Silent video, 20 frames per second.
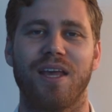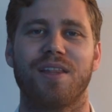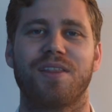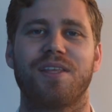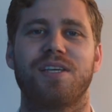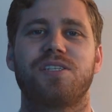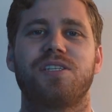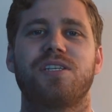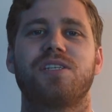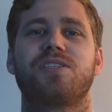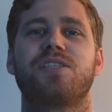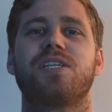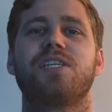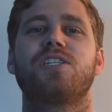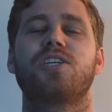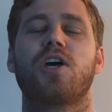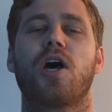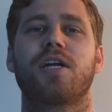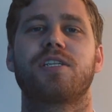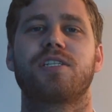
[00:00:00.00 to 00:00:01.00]
This is the
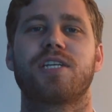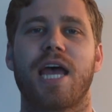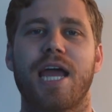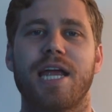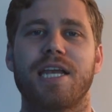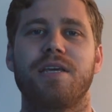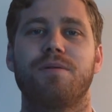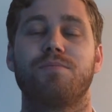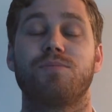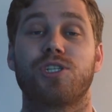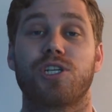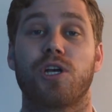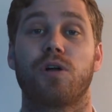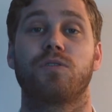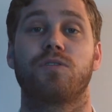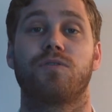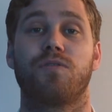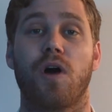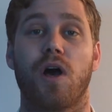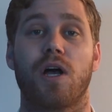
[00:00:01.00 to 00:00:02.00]
titanium shell
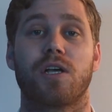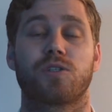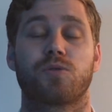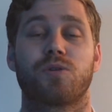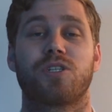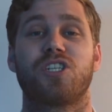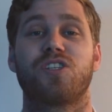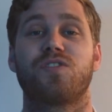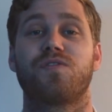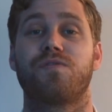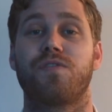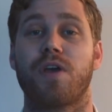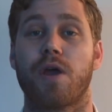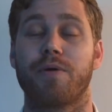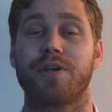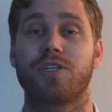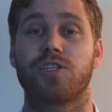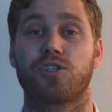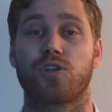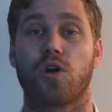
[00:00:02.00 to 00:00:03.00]
device, which is
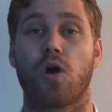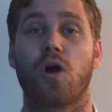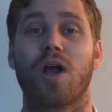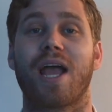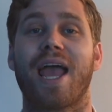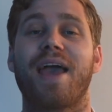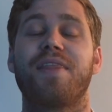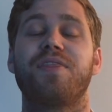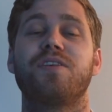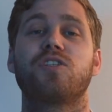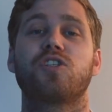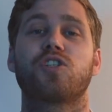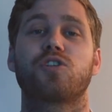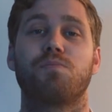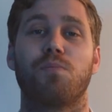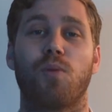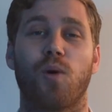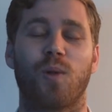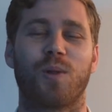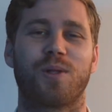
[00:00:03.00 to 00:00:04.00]
very strong and the
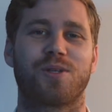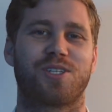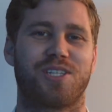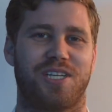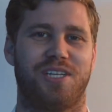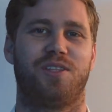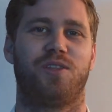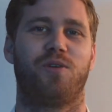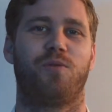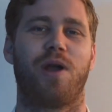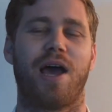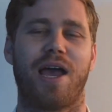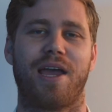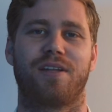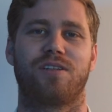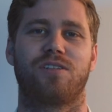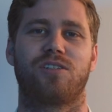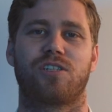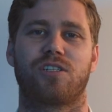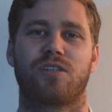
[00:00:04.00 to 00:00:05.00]
smallest in the
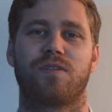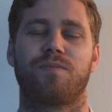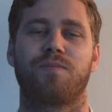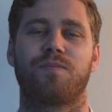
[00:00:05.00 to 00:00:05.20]
range.